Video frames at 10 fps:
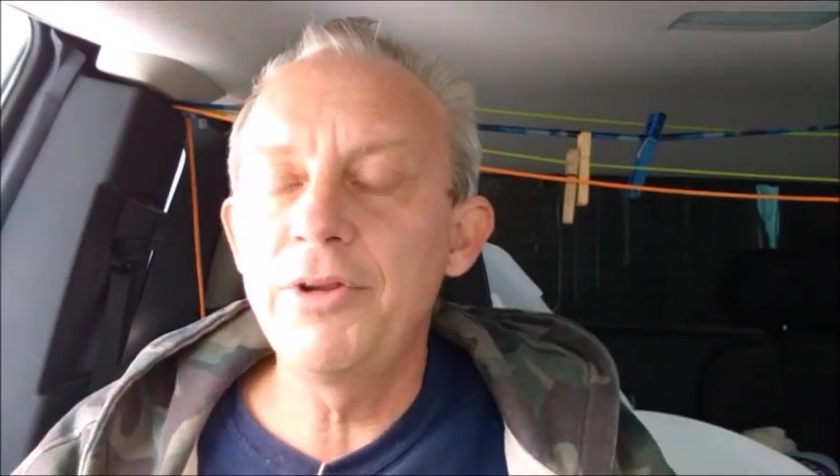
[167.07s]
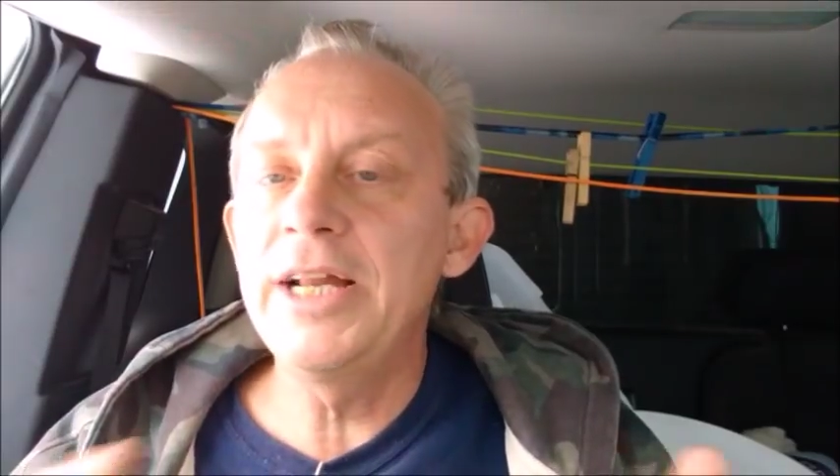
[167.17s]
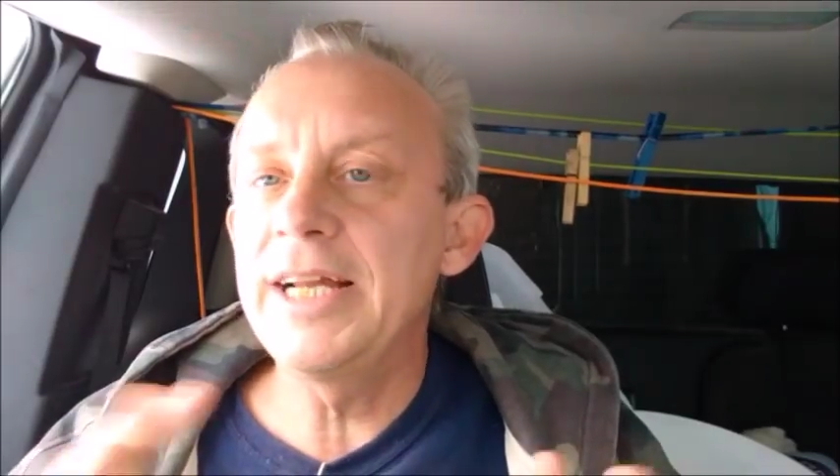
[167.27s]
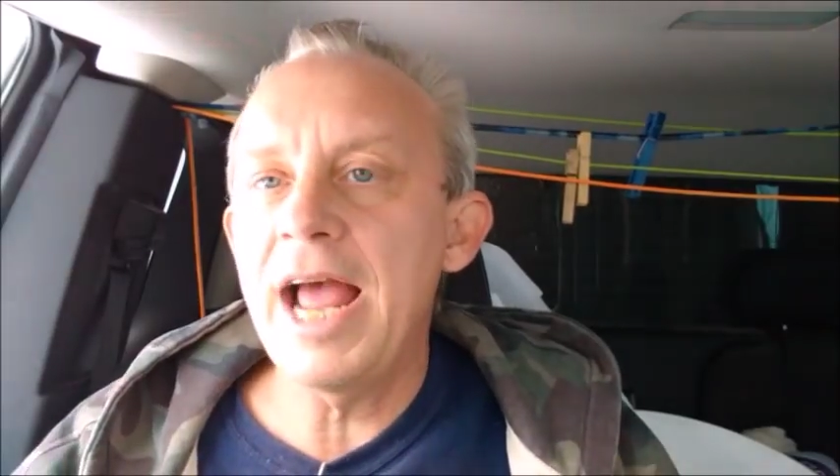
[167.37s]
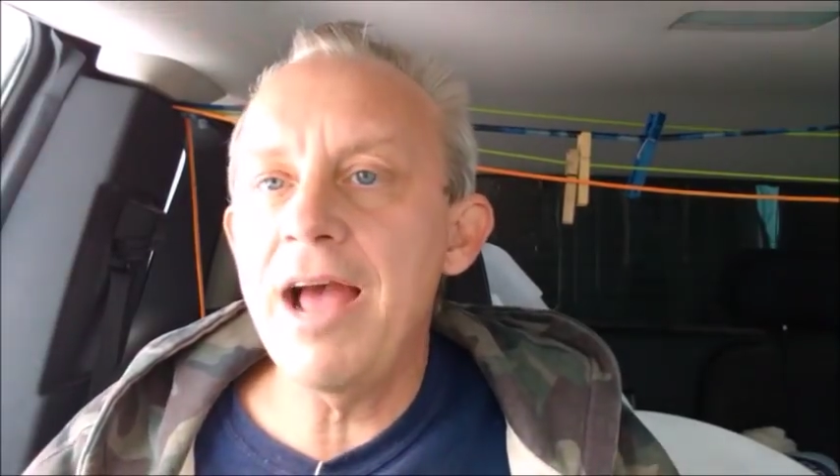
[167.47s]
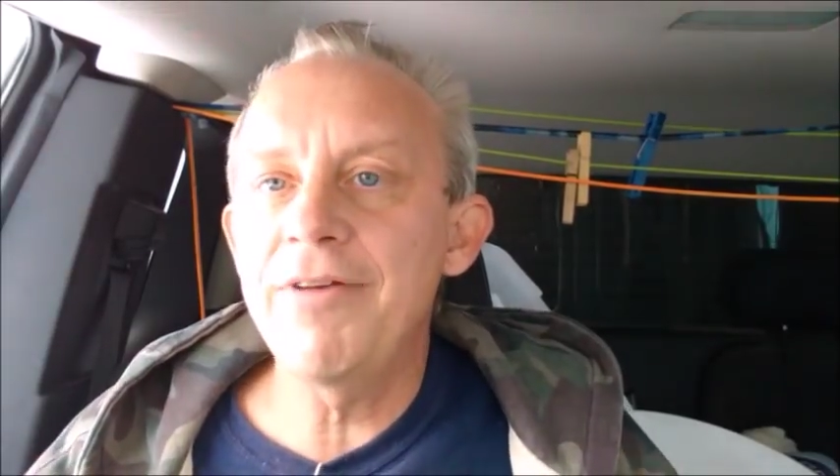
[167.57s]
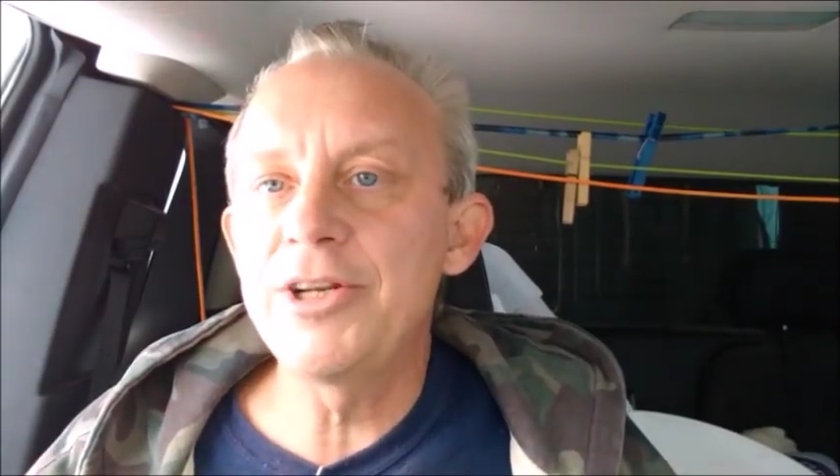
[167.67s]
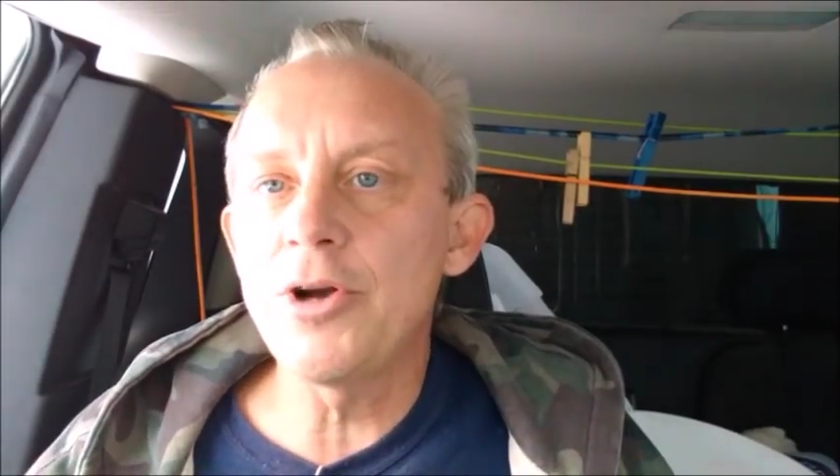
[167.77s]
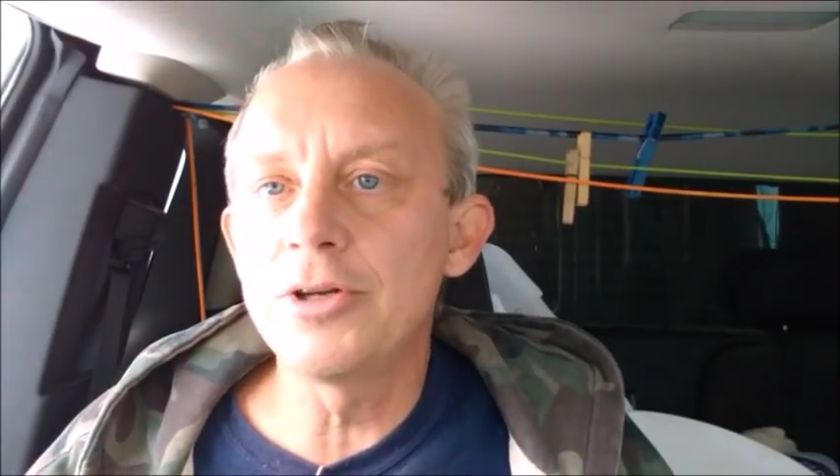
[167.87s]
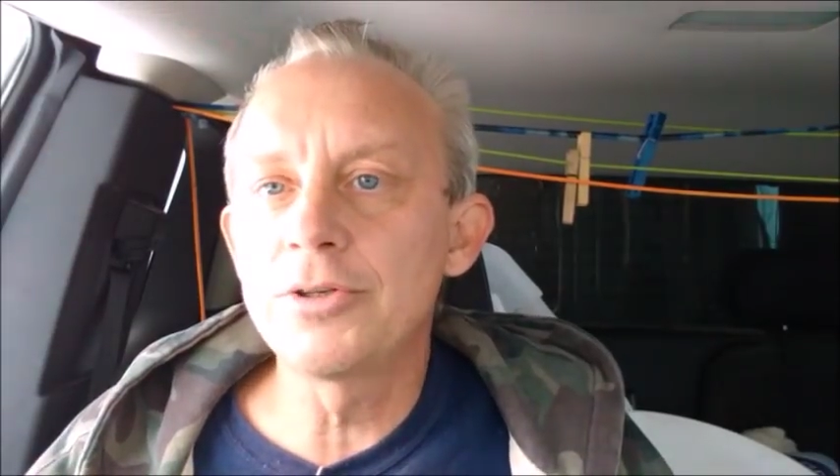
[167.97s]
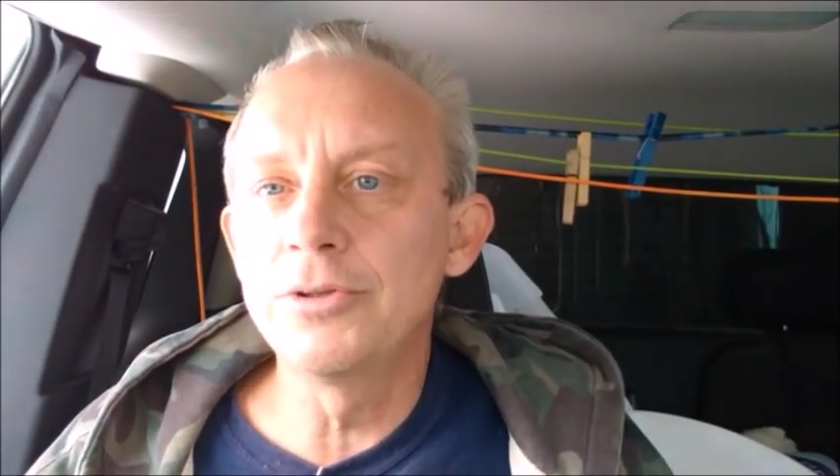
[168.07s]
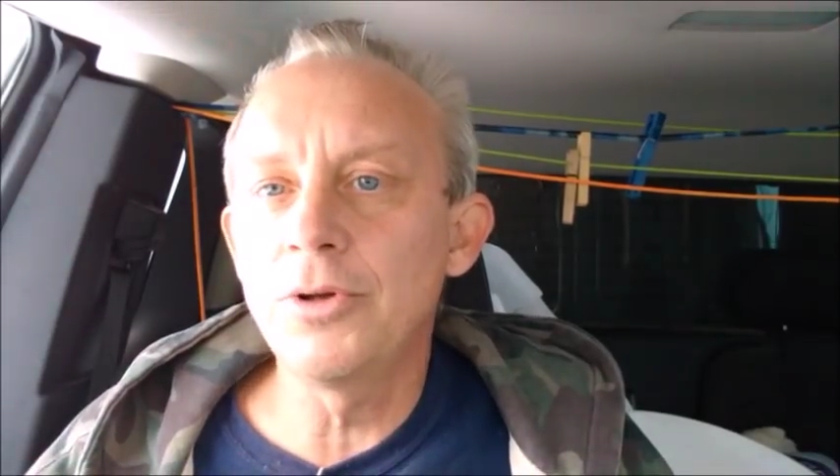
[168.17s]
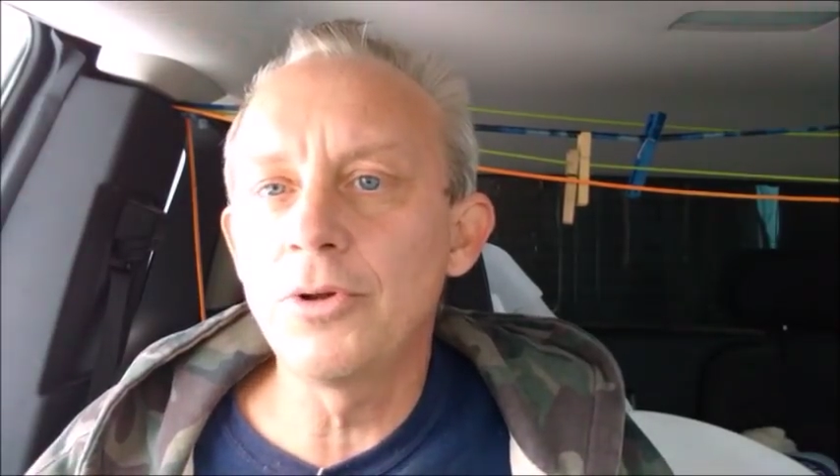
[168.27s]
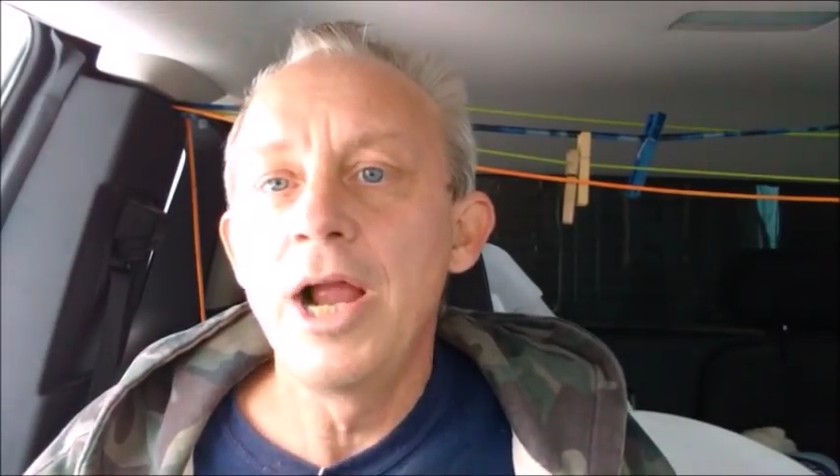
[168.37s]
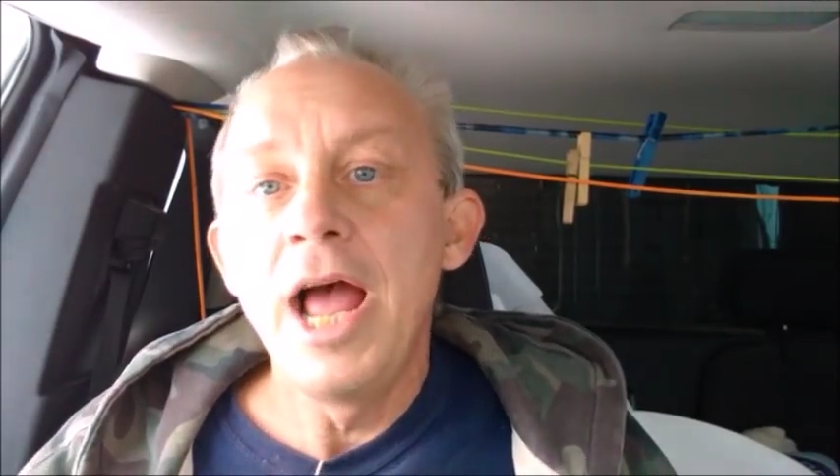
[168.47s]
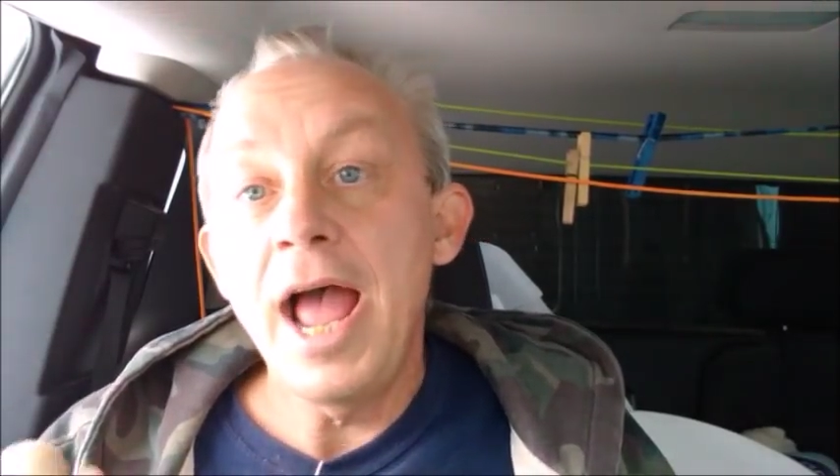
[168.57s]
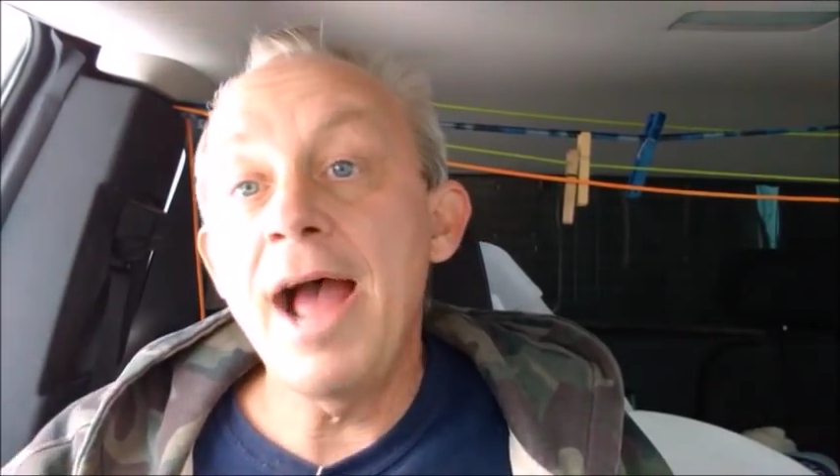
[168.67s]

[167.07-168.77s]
if you didn't have a charge controller.